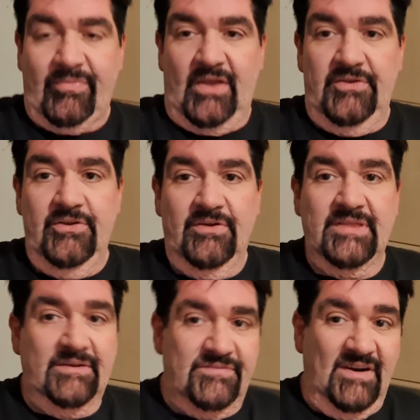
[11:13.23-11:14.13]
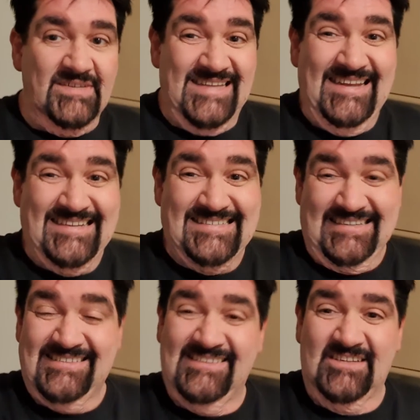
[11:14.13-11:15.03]
you know, that as far as they're
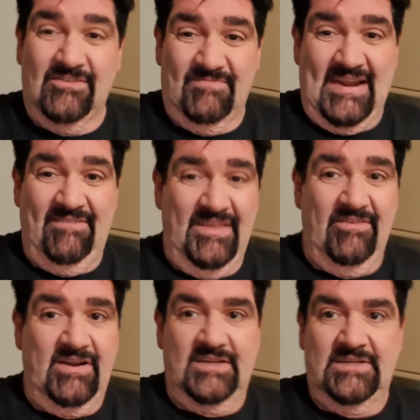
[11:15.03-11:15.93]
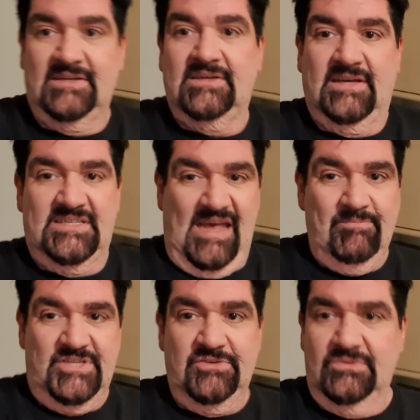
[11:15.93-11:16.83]
concerned, I'd gone round there and I'd
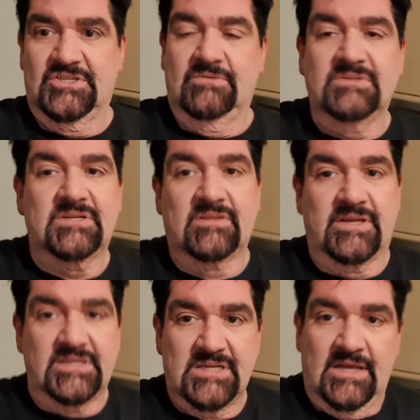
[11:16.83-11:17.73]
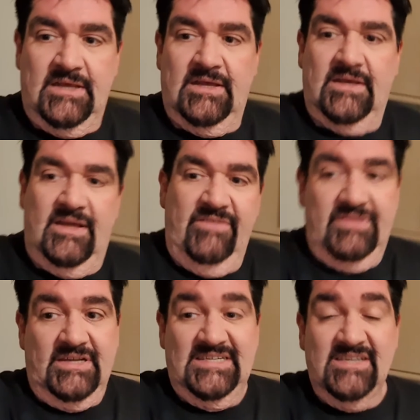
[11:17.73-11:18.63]
attempted all sorts of things, even
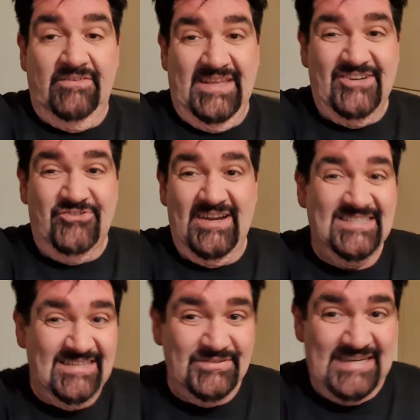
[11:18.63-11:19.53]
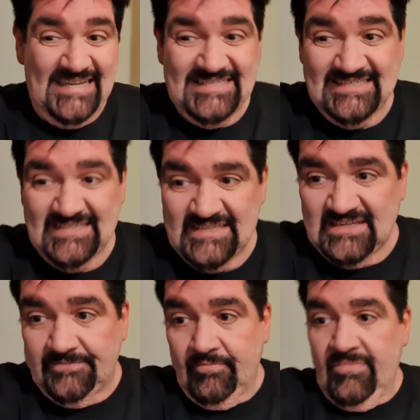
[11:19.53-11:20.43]
though I didn't know the address and I was in Essex at the
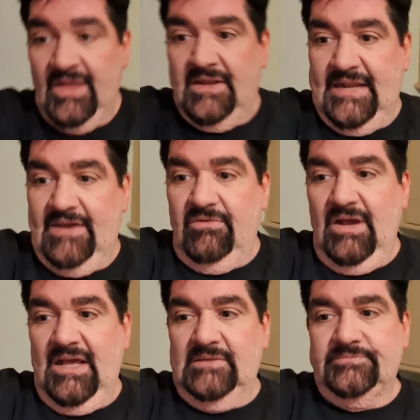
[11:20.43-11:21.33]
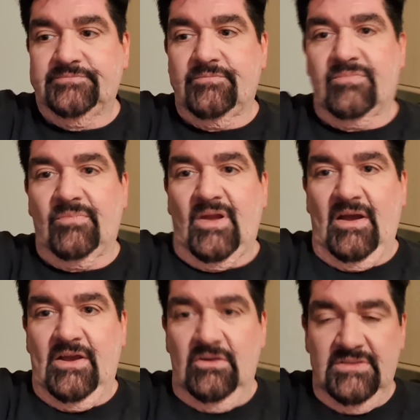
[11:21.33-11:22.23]
time. Now, I
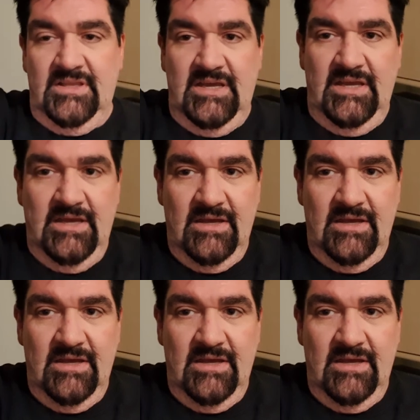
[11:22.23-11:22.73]
got the.